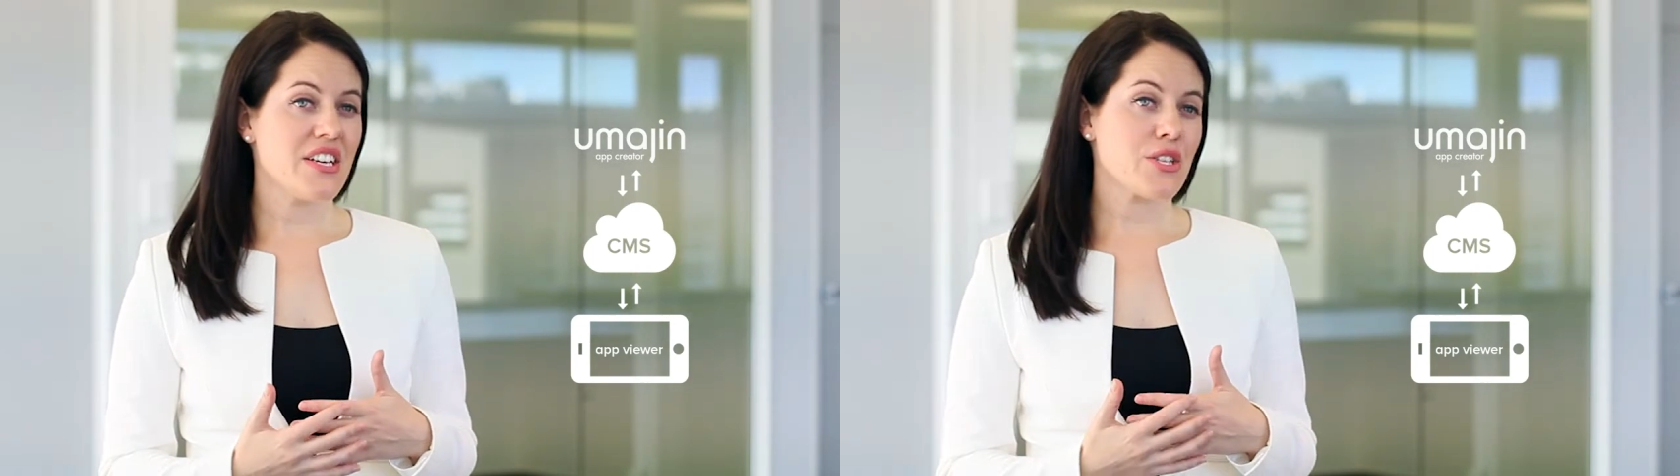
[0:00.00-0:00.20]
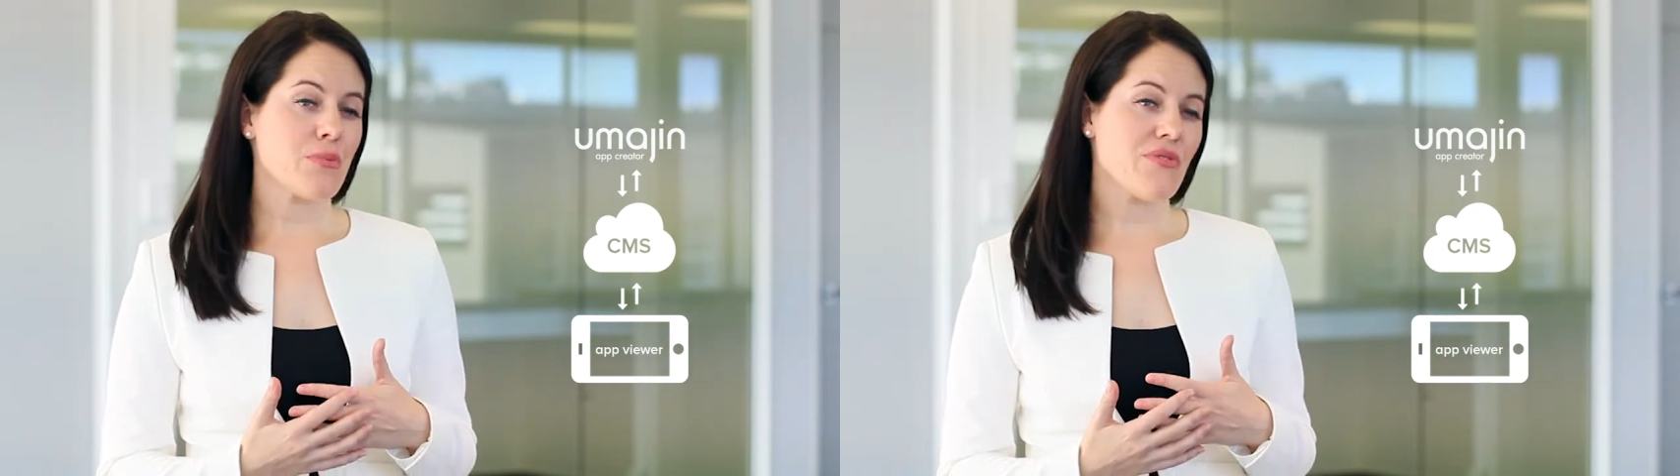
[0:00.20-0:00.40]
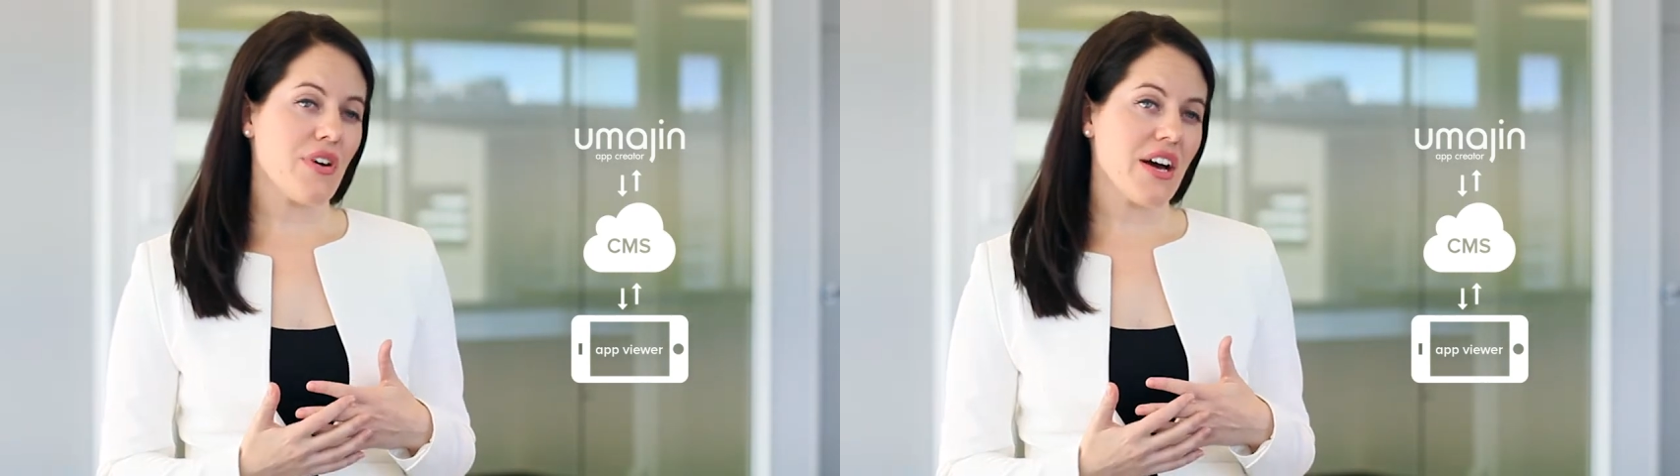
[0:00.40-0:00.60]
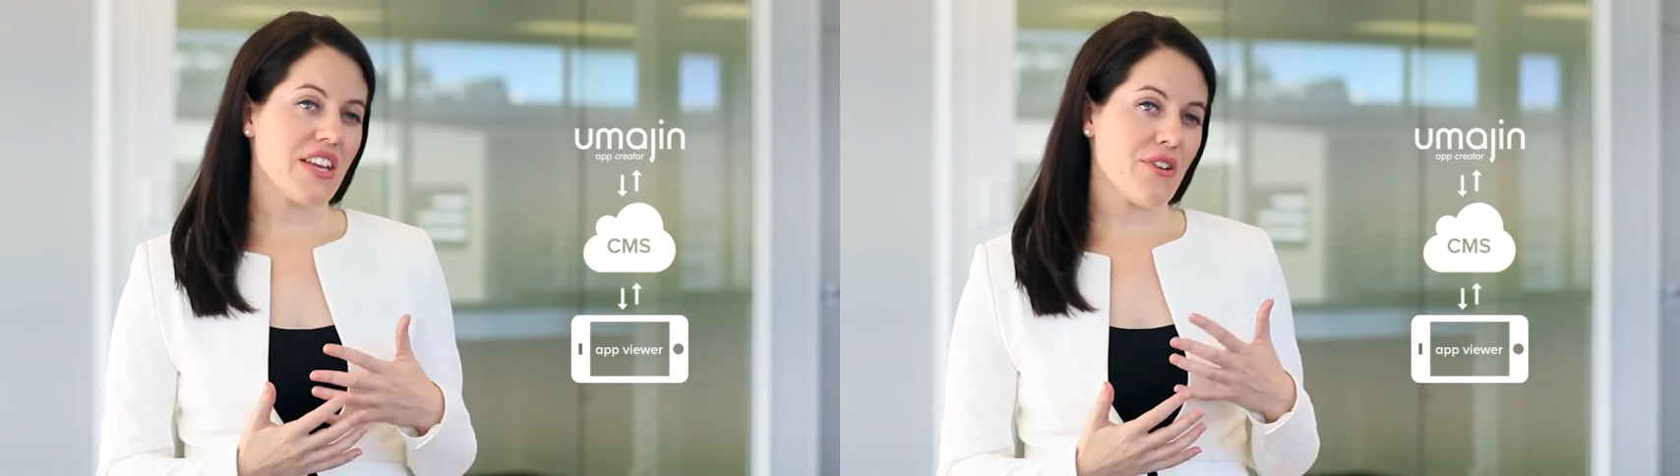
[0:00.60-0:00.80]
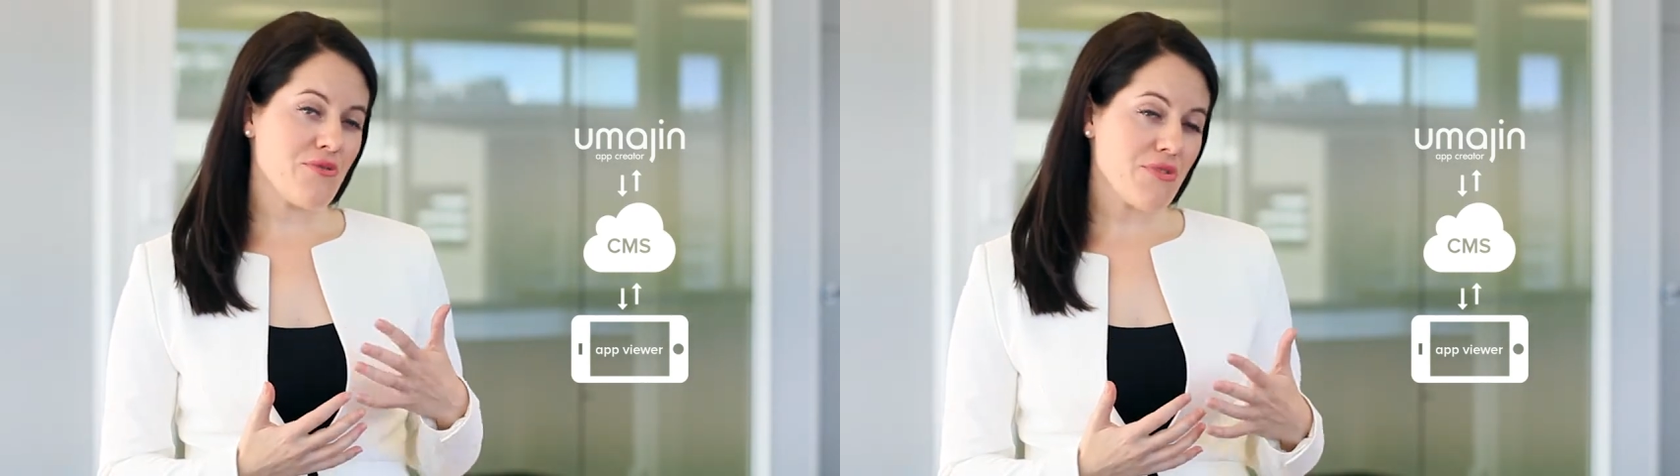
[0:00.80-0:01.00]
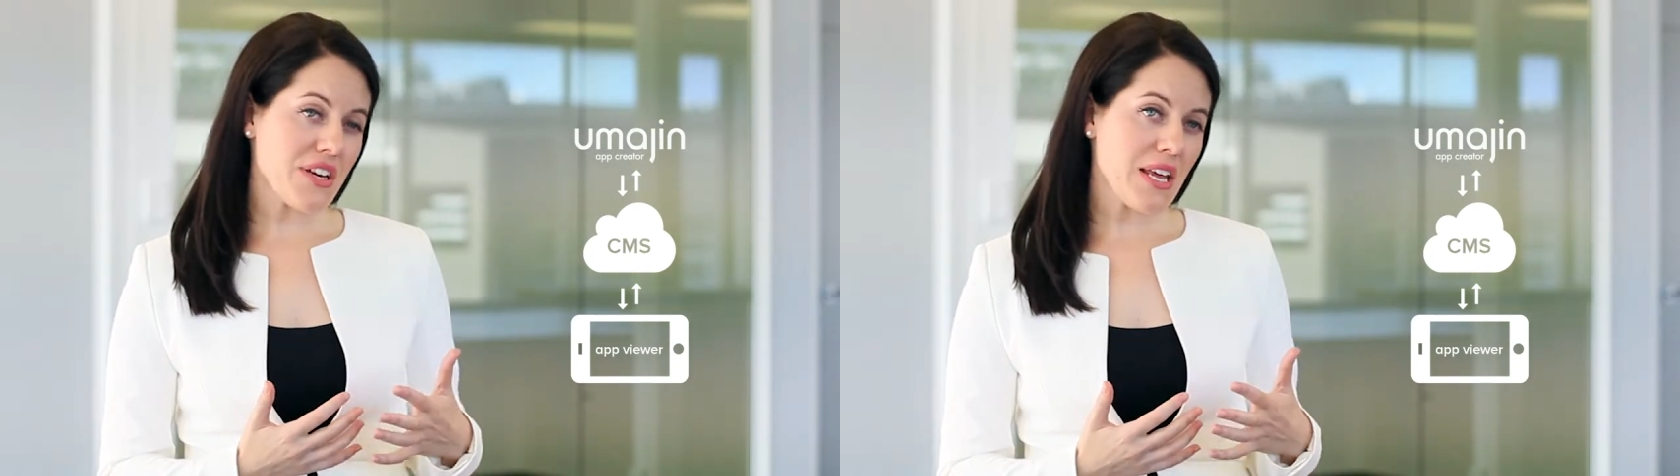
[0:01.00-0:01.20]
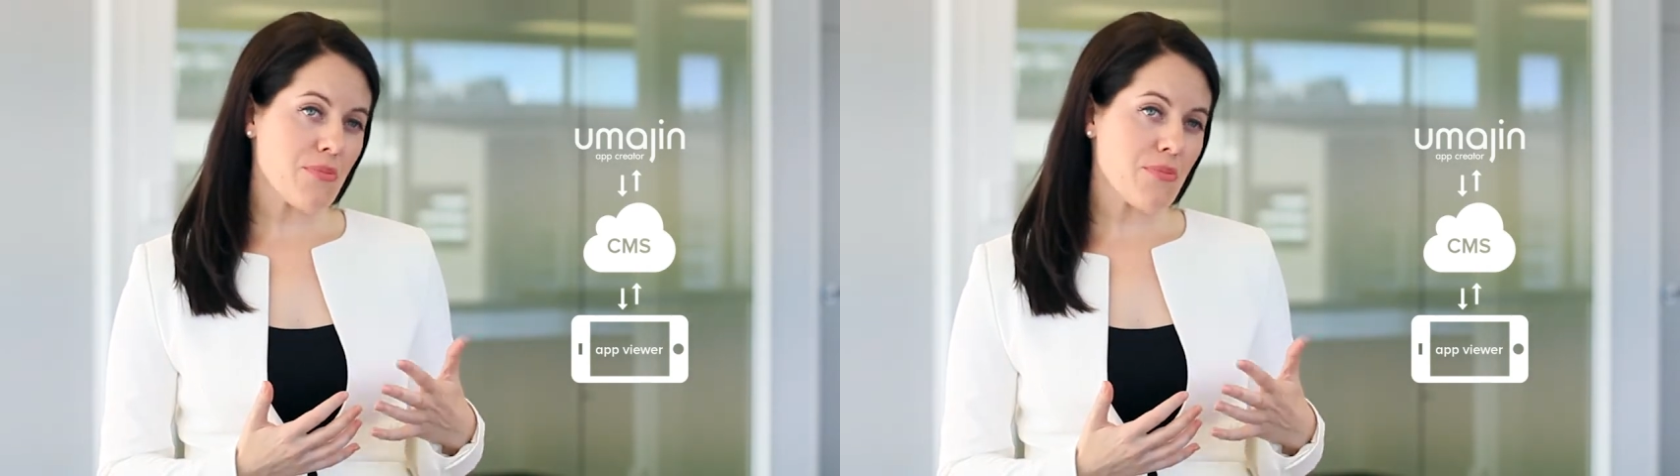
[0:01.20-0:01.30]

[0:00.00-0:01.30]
to provide a really